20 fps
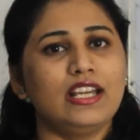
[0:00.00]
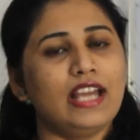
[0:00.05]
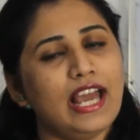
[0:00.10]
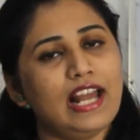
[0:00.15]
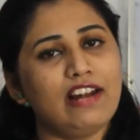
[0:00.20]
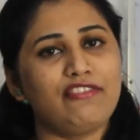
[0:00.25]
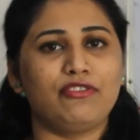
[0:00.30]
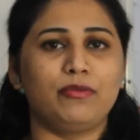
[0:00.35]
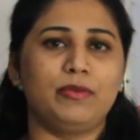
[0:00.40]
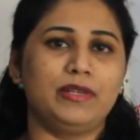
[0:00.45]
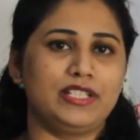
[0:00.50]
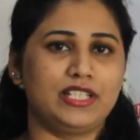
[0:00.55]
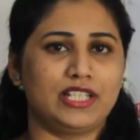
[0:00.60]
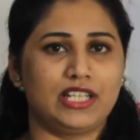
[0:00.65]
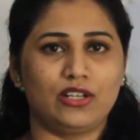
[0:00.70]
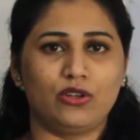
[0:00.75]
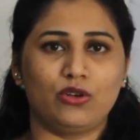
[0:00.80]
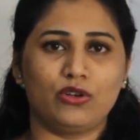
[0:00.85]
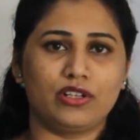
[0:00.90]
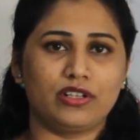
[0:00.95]

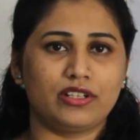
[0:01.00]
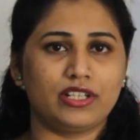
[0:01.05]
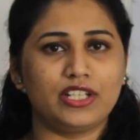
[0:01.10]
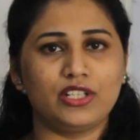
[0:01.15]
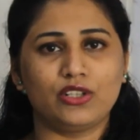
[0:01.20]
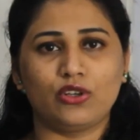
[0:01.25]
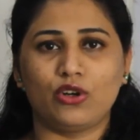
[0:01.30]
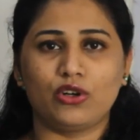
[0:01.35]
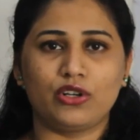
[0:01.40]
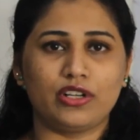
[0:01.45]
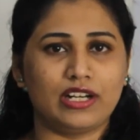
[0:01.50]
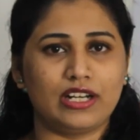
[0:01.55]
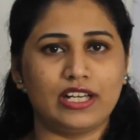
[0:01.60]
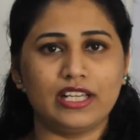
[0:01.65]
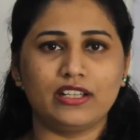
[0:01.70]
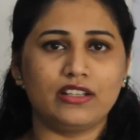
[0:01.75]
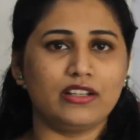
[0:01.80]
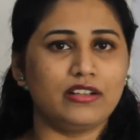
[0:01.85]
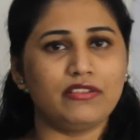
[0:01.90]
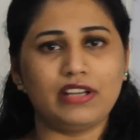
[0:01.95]
alphabetical order, in order
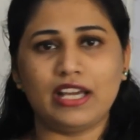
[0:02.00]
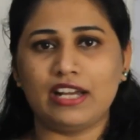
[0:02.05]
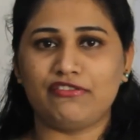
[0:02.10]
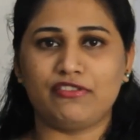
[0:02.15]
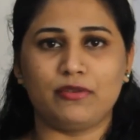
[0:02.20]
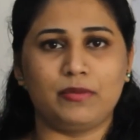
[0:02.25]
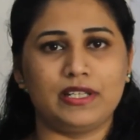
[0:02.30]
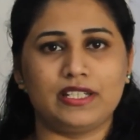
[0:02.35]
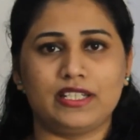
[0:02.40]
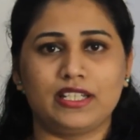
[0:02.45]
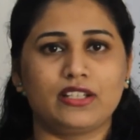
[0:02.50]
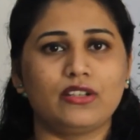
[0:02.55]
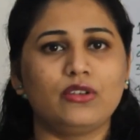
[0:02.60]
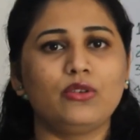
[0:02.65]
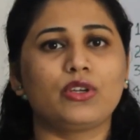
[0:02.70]
like alphabetic.